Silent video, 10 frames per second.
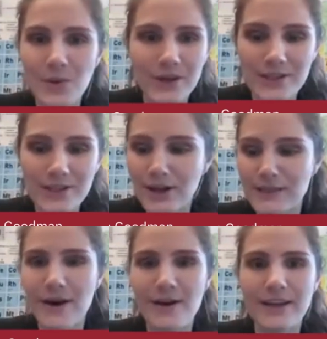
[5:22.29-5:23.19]
what we
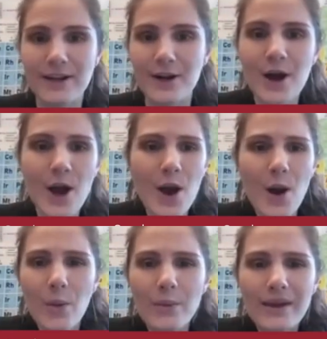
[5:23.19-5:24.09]
talked about here,
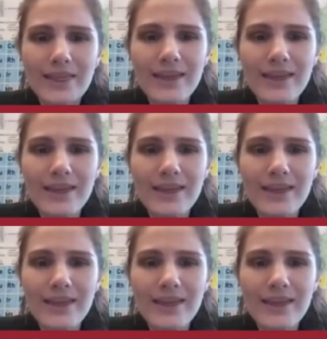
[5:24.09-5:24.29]
when